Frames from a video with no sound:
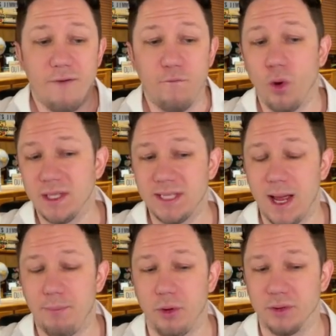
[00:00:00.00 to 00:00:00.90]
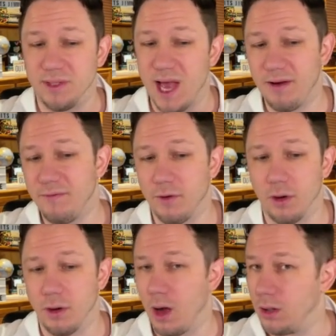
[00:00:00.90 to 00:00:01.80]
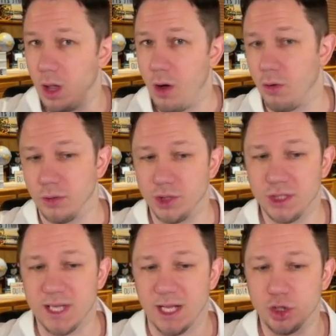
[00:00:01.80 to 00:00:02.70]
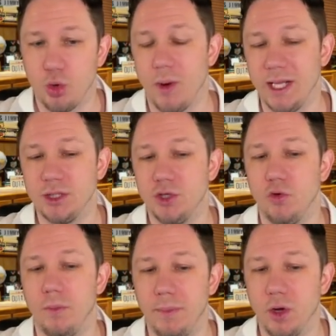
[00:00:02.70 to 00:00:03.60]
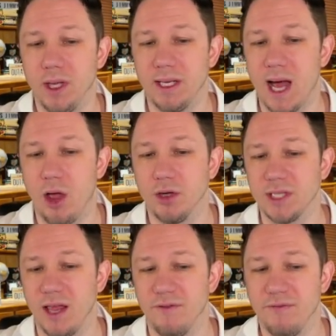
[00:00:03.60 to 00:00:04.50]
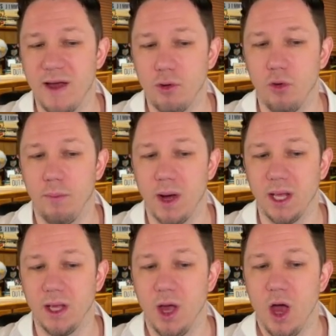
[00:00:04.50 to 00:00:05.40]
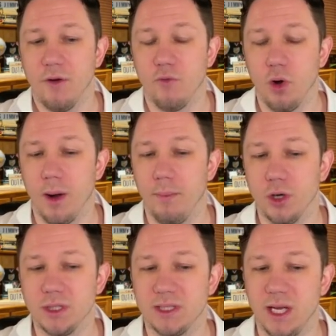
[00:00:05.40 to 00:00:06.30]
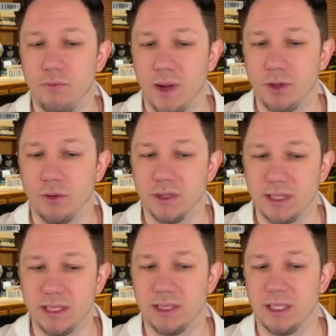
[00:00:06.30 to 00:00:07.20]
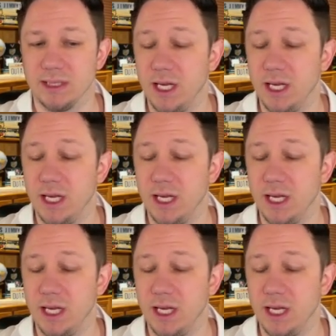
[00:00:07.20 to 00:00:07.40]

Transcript: For example, Denver alone just got $22 million in federal money for emergency rental assistance.